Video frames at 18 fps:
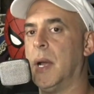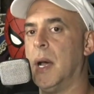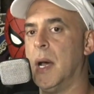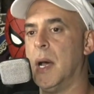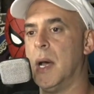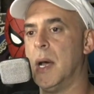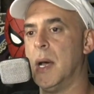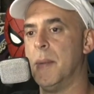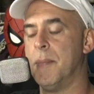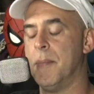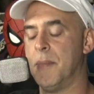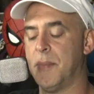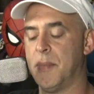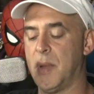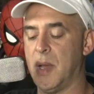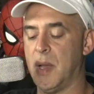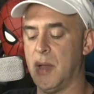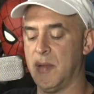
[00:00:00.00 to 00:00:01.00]

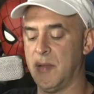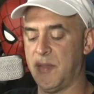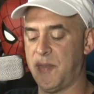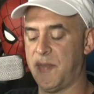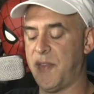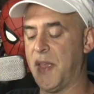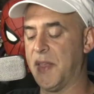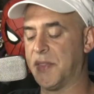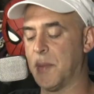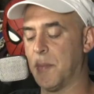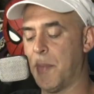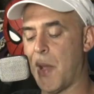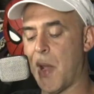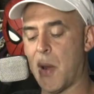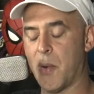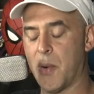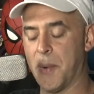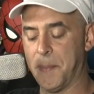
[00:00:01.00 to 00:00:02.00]
of phantom
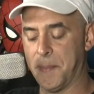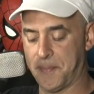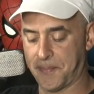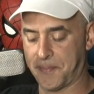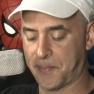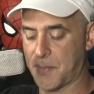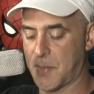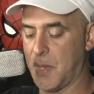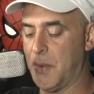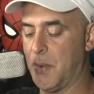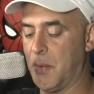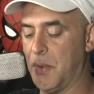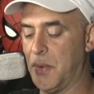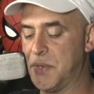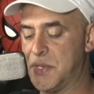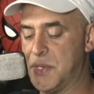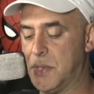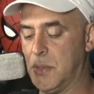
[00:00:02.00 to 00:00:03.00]
power in
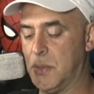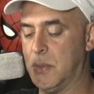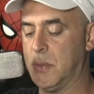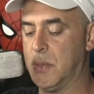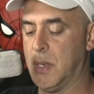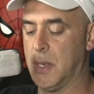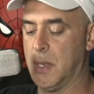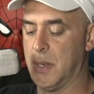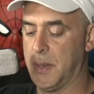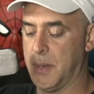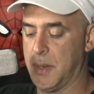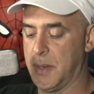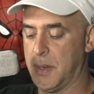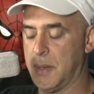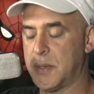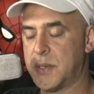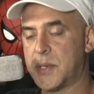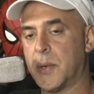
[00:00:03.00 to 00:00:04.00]
order to
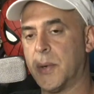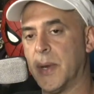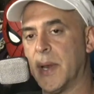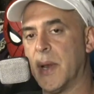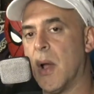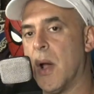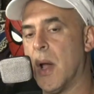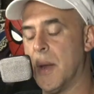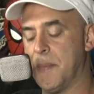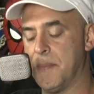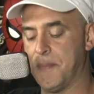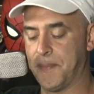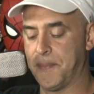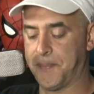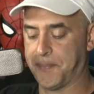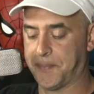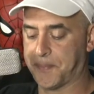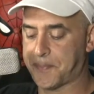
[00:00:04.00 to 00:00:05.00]
turn it on.
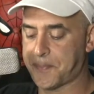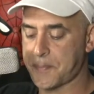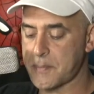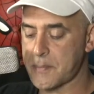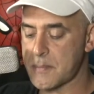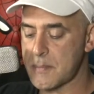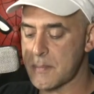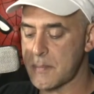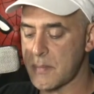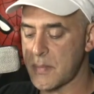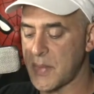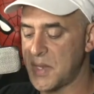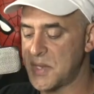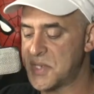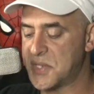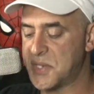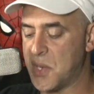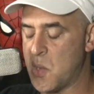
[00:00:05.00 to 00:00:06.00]

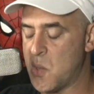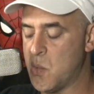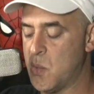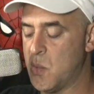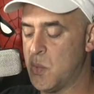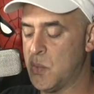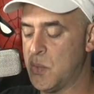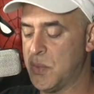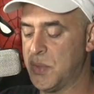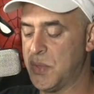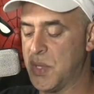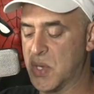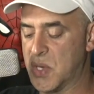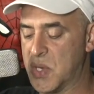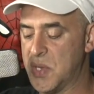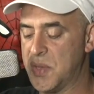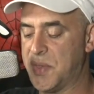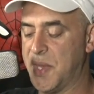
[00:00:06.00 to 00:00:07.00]
So
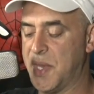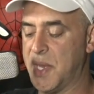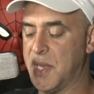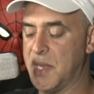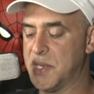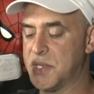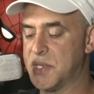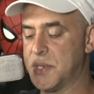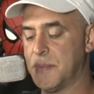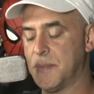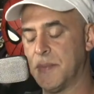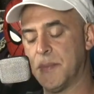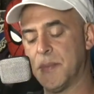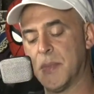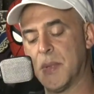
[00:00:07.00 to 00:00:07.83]
the good thing is,